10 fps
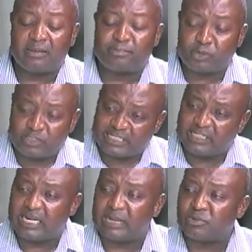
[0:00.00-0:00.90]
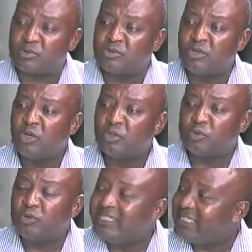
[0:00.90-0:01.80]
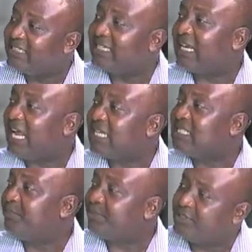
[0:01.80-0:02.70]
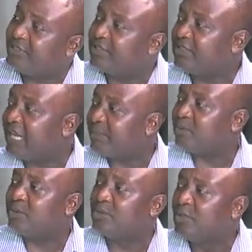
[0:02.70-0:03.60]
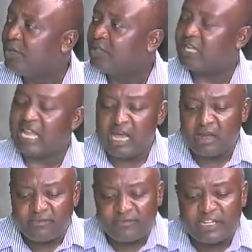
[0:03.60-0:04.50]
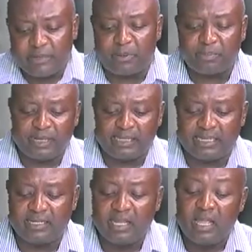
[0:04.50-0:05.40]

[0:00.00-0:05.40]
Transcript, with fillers: a project in Cameroon to decentralize the prisons in Cameroon that are very populated.